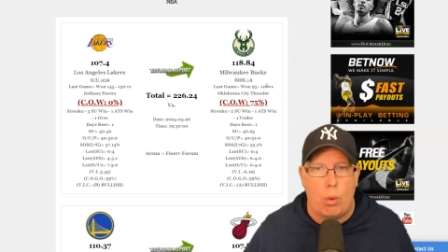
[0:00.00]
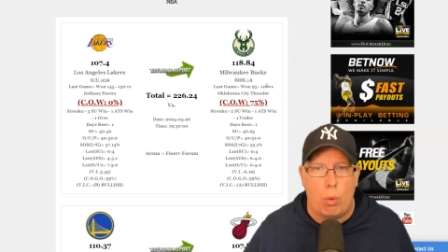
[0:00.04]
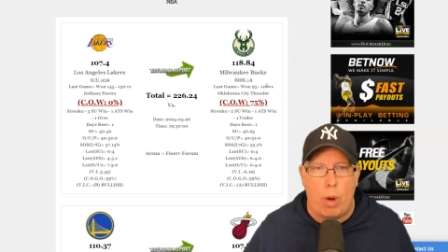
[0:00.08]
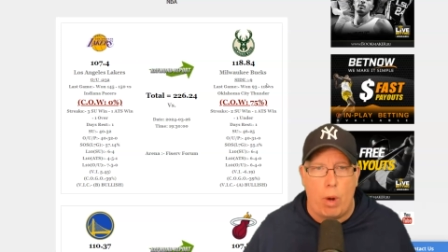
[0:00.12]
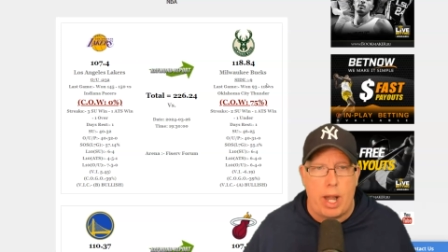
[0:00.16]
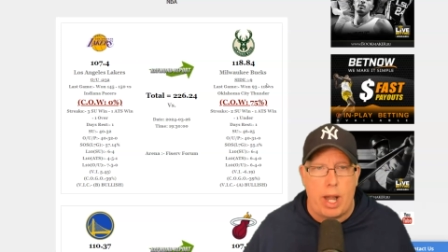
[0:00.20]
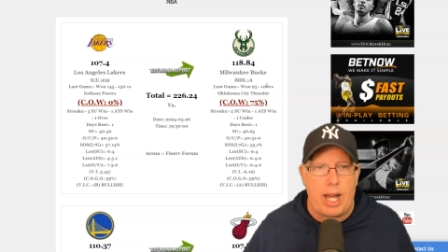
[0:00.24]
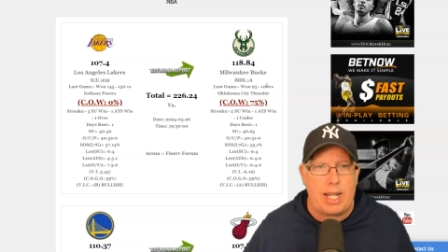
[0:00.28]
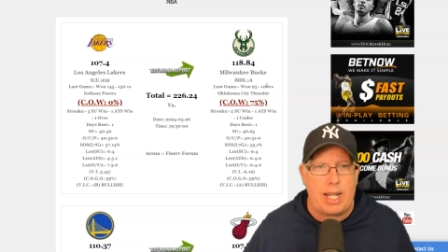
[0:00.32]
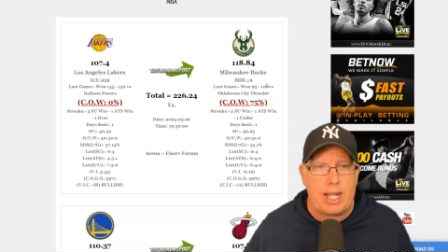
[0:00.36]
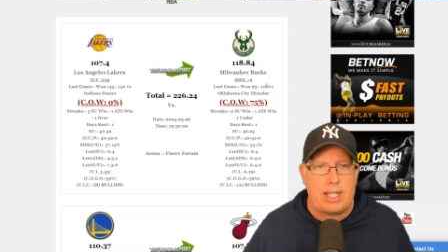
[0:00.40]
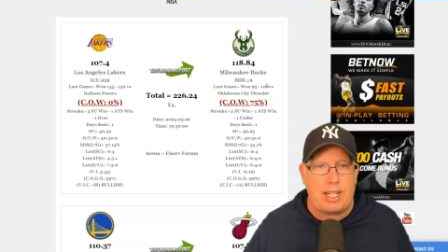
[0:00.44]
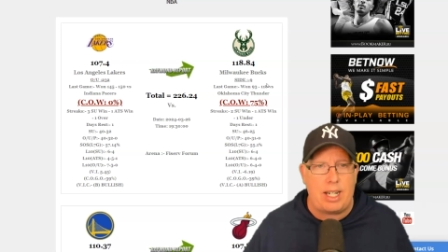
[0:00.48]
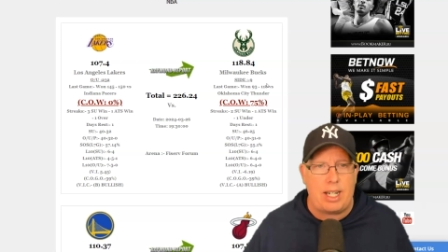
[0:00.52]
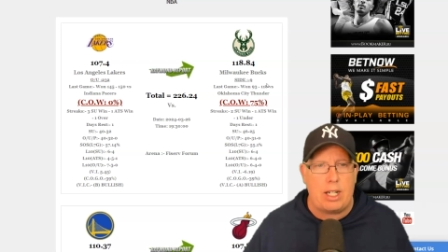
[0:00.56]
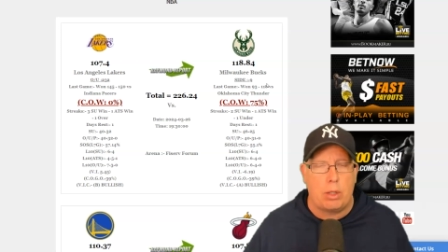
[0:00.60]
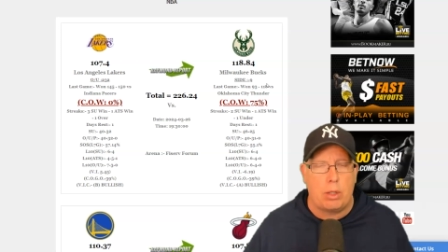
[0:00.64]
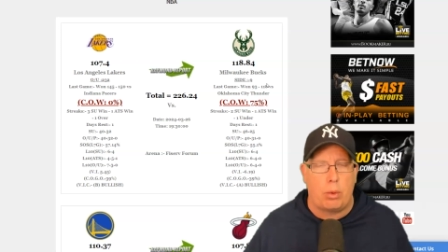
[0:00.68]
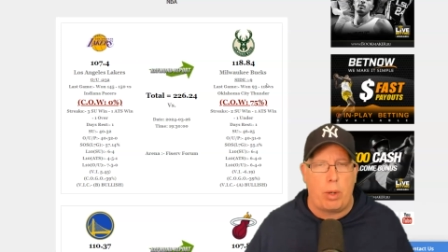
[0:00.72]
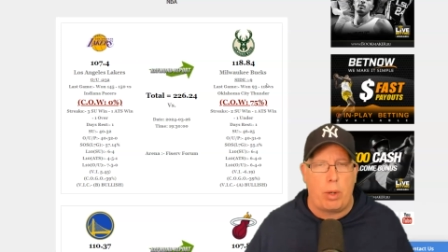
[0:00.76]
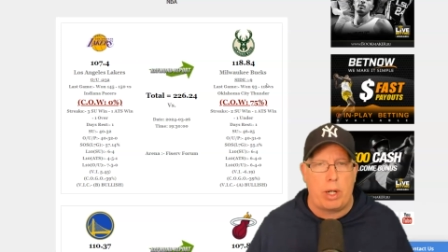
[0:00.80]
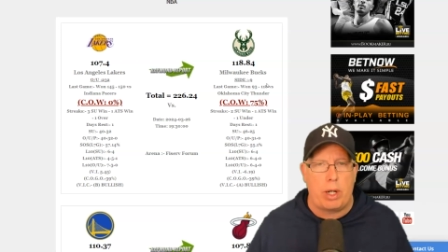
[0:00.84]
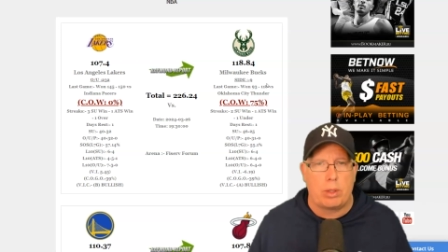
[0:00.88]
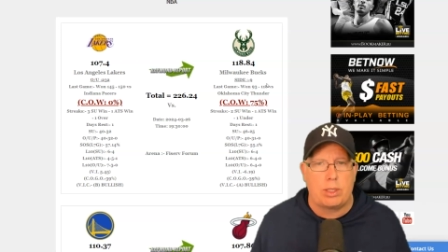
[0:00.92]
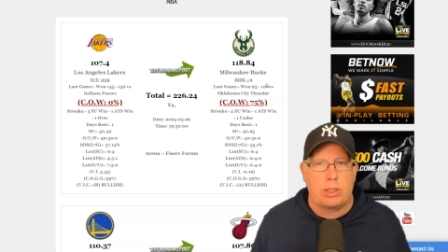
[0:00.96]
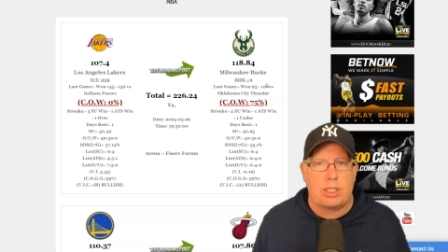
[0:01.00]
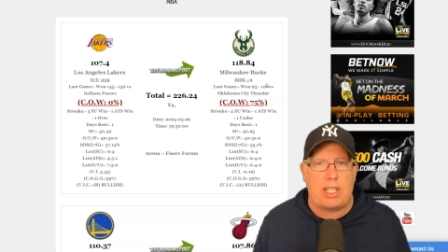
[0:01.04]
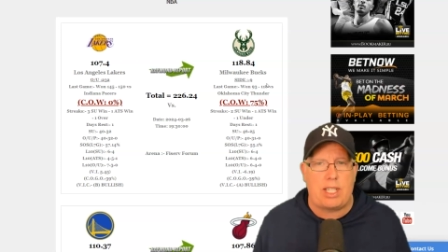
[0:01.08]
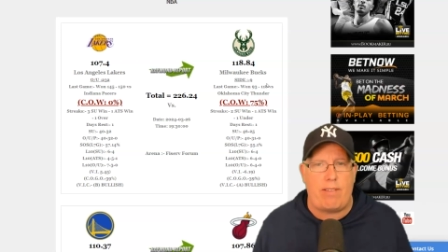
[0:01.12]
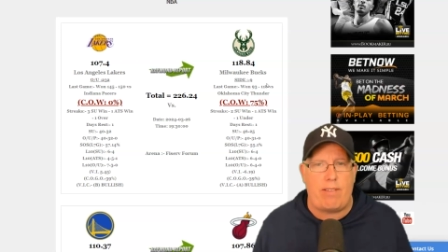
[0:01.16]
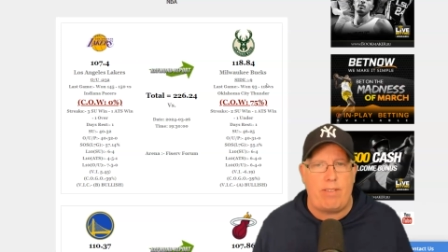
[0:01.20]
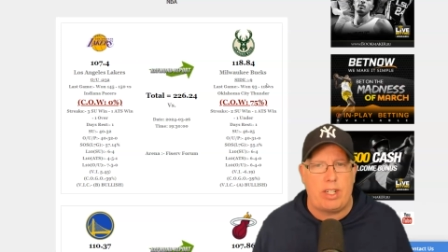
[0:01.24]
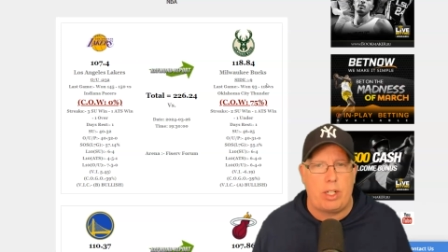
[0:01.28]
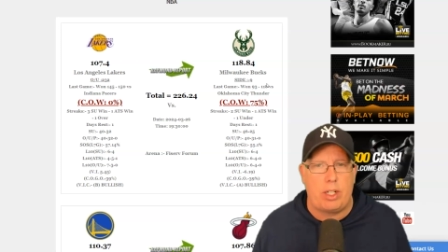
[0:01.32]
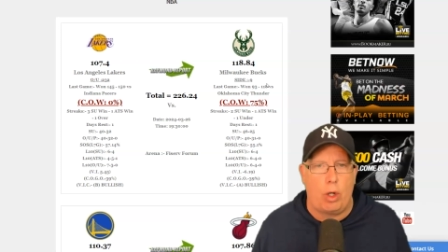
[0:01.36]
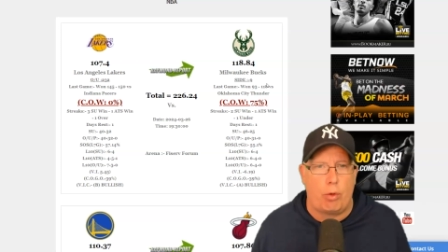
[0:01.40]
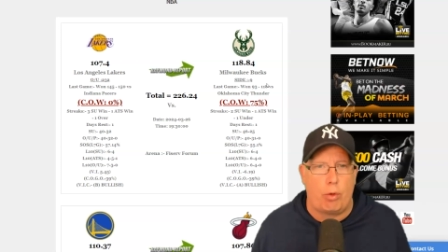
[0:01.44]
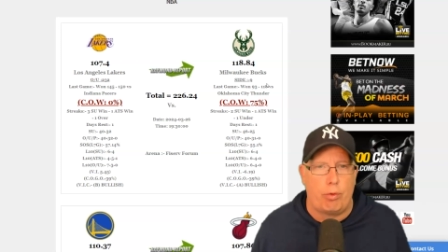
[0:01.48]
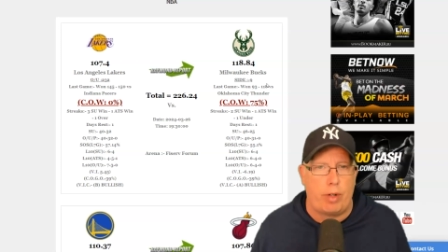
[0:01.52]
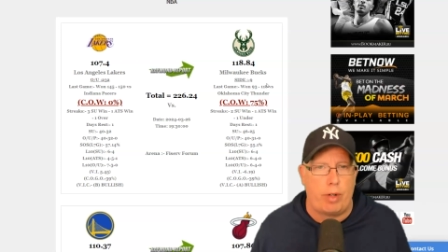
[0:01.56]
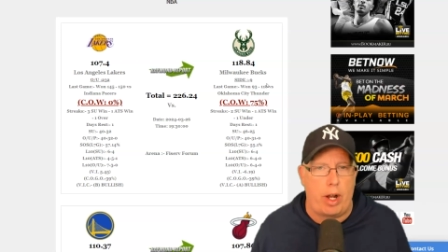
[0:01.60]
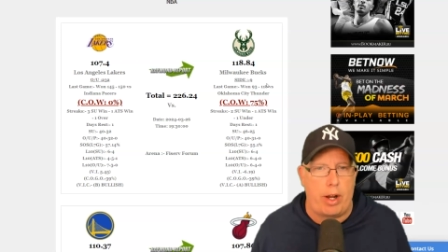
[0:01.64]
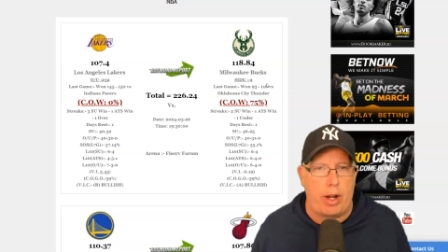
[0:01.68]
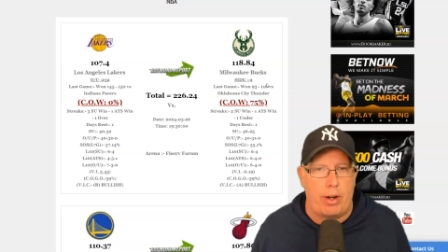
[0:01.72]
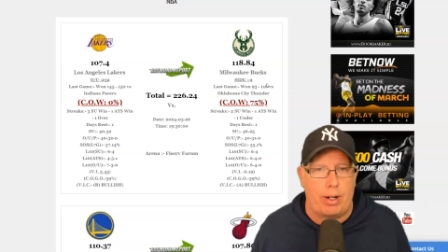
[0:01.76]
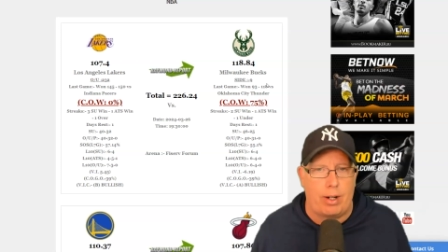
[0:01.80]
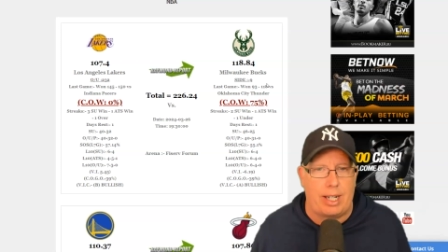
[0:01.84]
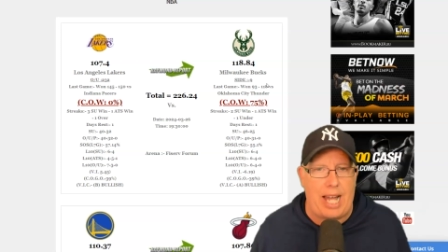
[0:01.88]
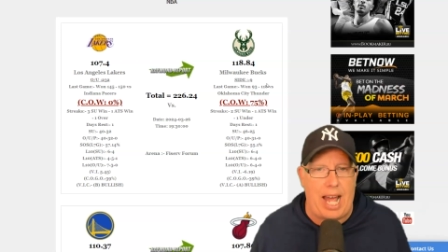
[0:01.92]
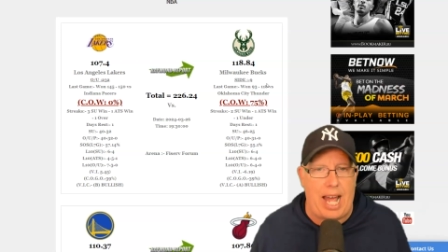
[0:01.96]
118 to 107 the
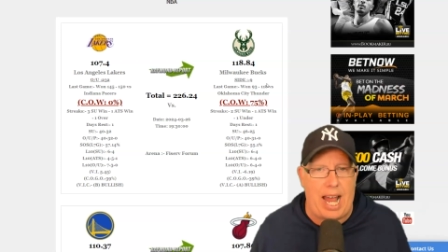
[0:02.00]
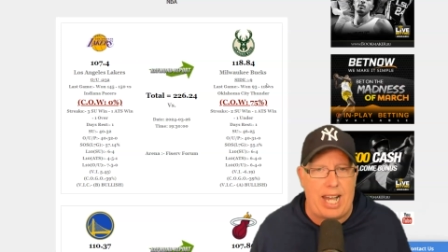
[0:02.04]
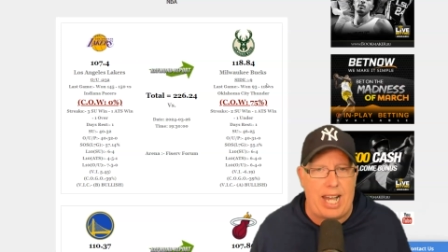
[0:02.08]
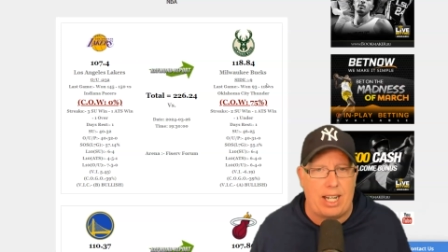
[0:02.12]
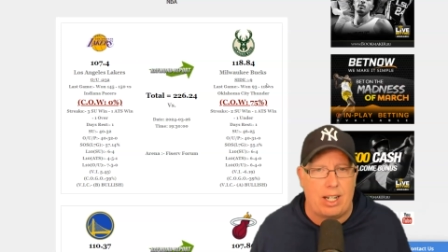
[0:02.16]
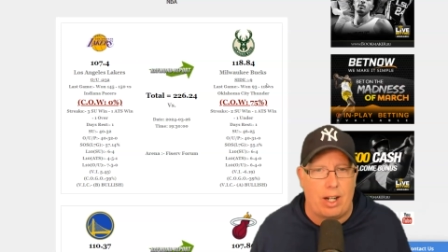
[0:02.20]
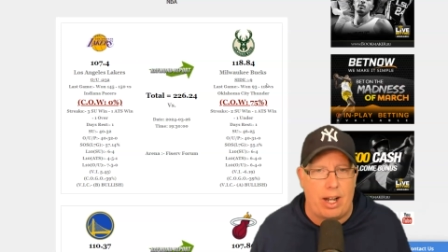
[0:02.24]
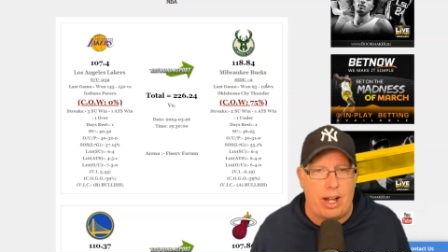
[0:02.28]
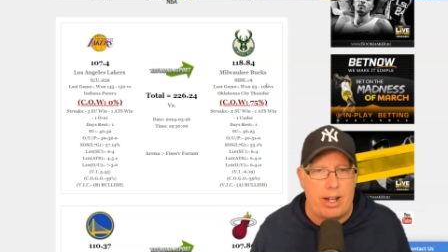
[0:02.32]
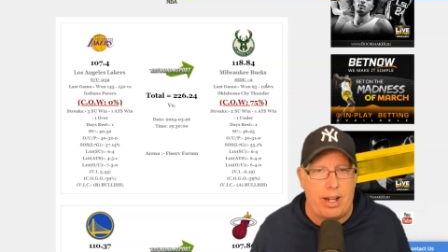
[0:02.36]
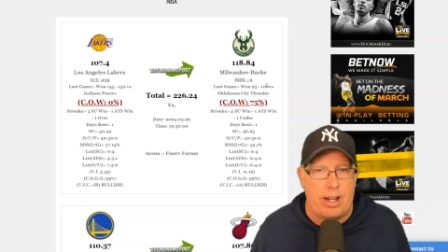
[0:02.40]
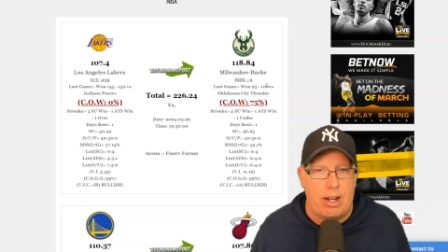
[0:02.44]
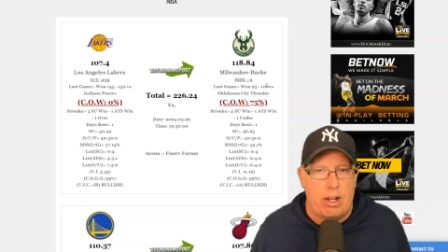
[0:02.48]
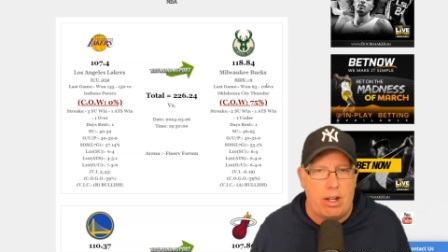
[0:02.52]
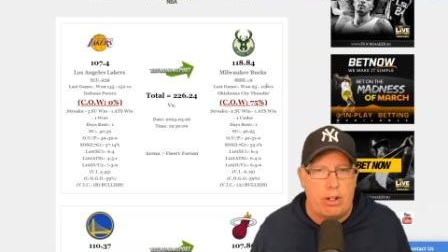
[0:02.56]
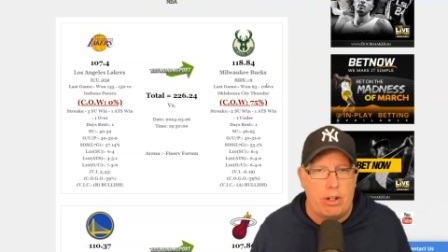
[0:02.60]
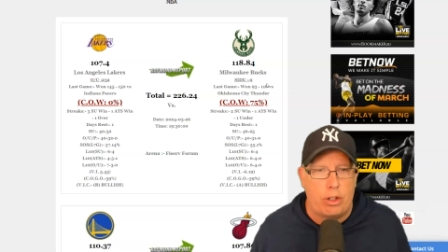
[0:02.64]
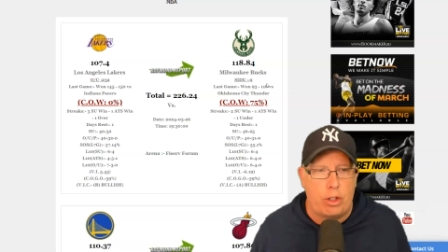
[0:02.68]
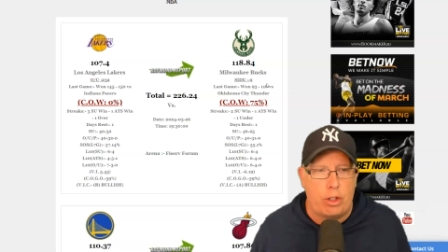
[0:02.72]
over/under, landing on